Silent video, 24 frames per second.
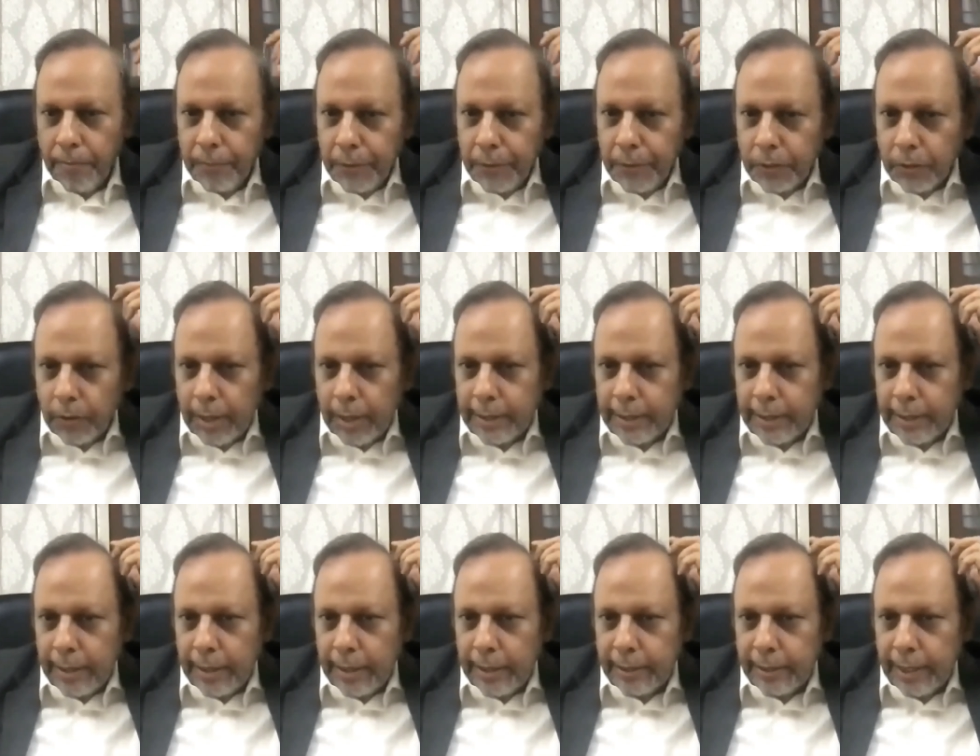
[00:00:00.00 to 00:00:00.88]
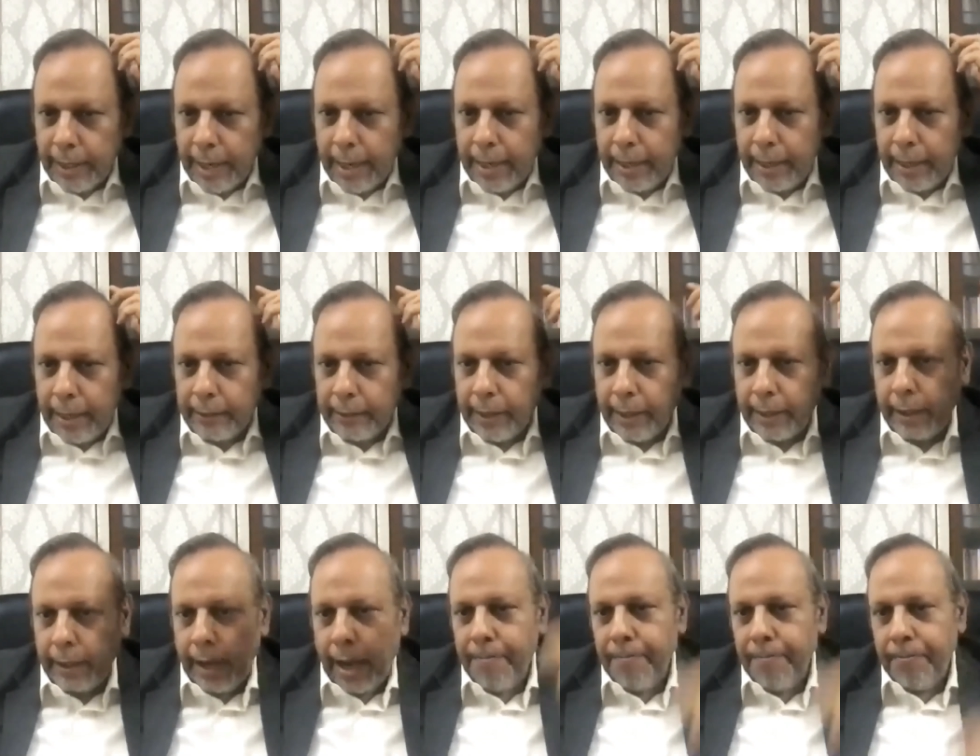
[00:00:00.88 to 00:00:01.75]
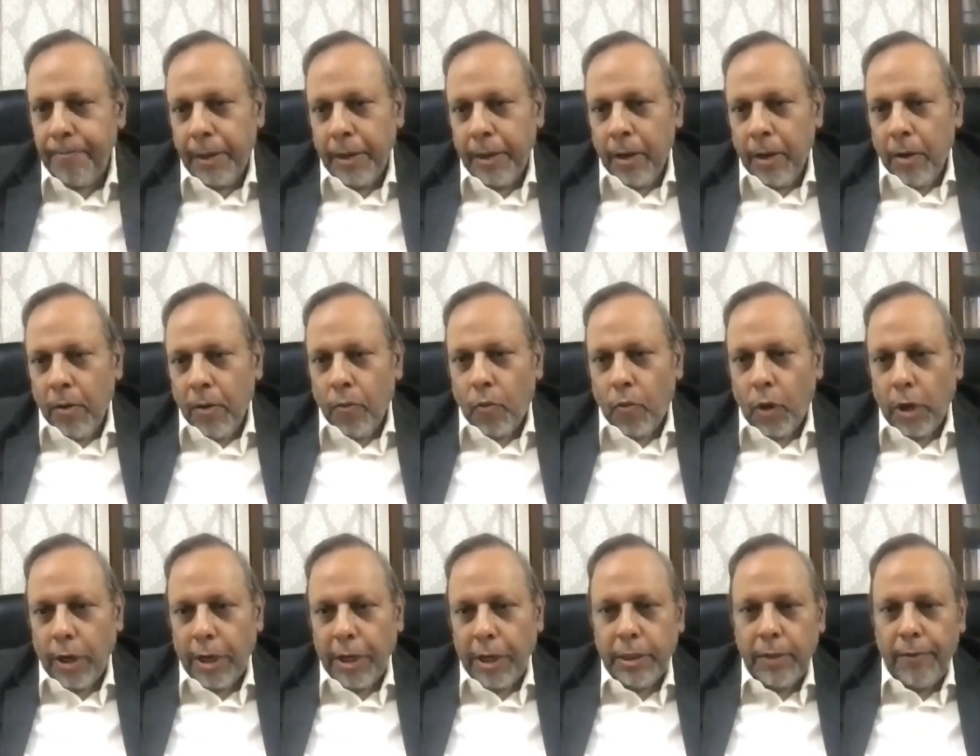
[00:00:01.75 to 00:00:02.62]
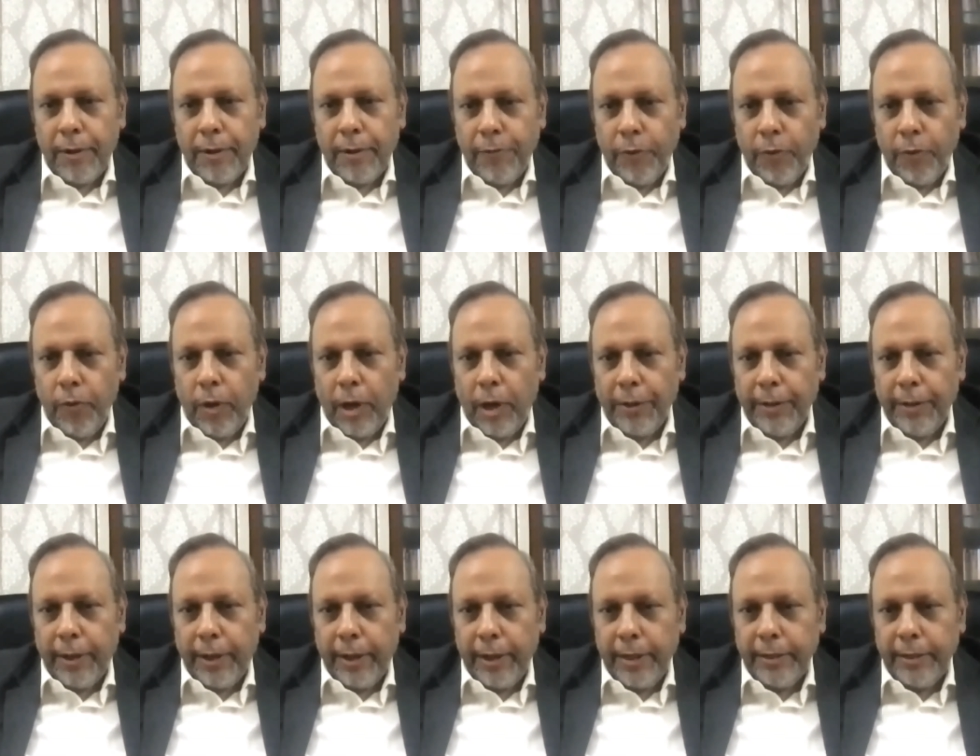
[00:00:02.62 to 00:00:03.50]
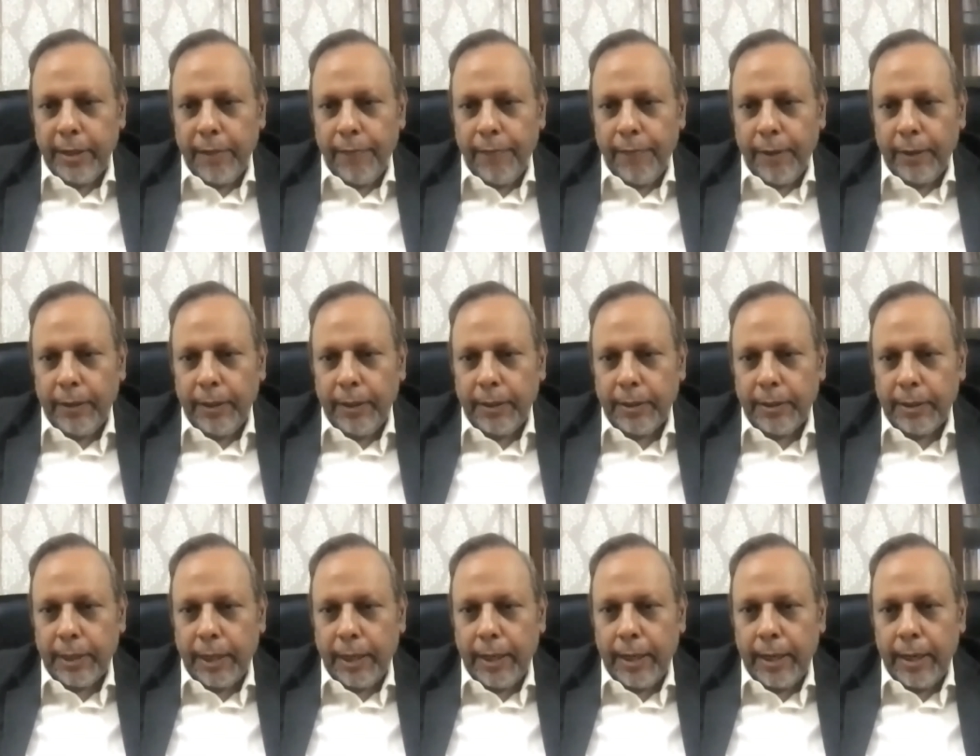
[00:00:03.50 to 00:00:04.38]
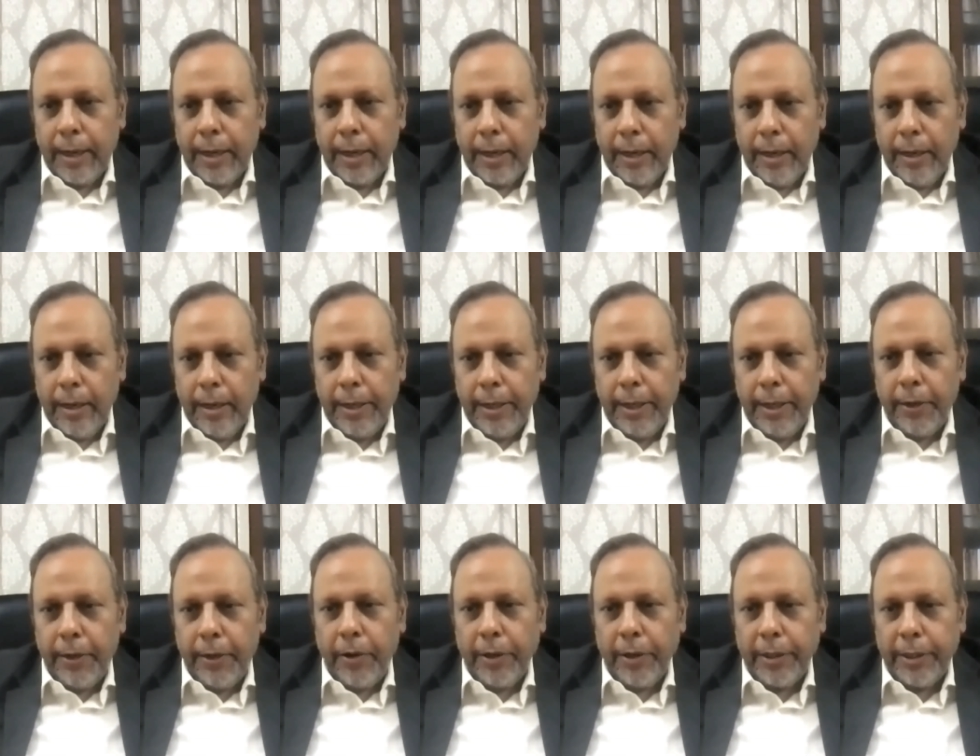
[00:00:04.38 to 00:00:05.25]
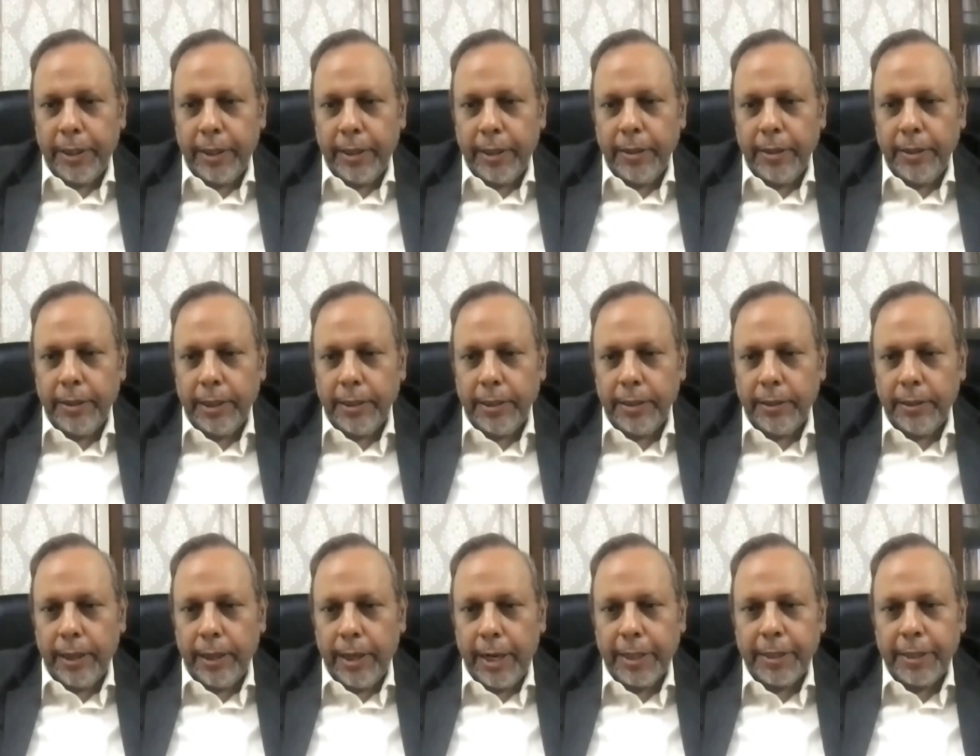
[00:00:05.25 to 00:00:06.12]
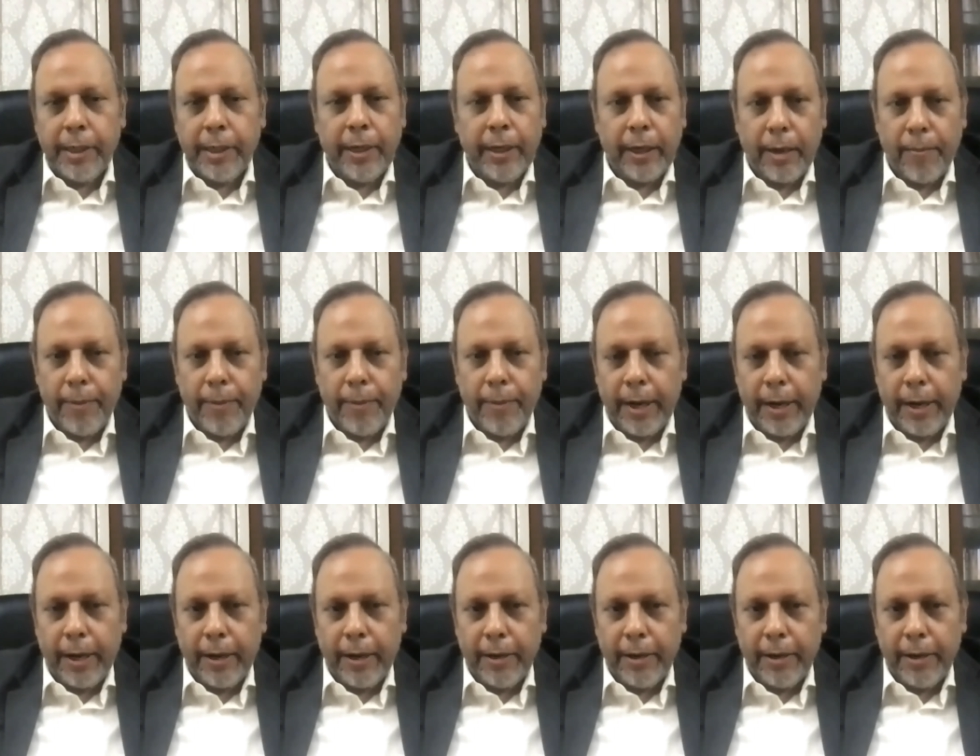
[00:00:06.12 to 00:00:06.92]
So as an insider at that time, what is your view on the reason for the sudden deterioration in just the national income data?